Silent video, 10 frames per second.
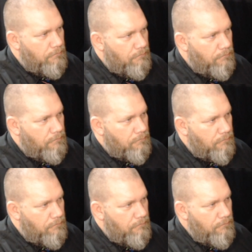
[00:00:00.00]

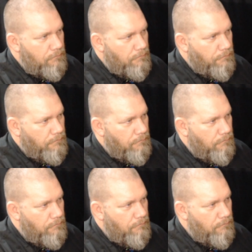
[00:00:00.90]

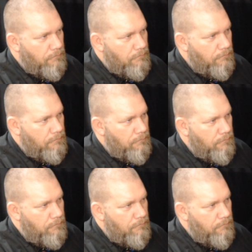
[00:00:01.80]

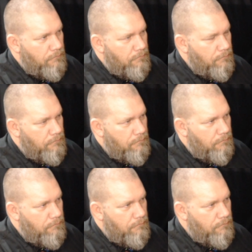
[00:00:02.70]

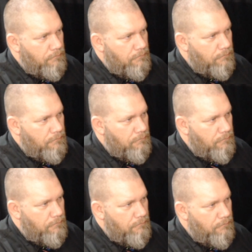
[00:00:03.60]

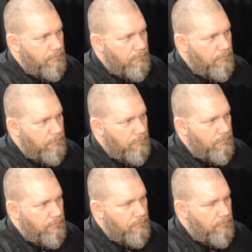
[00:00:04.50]

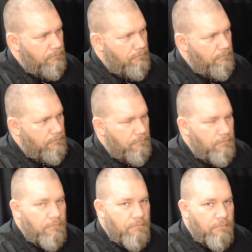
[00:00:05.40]

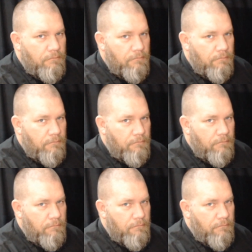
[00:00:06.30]

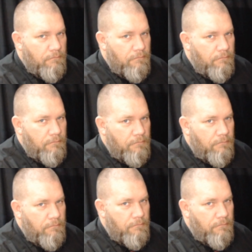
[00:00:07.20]
[no speech]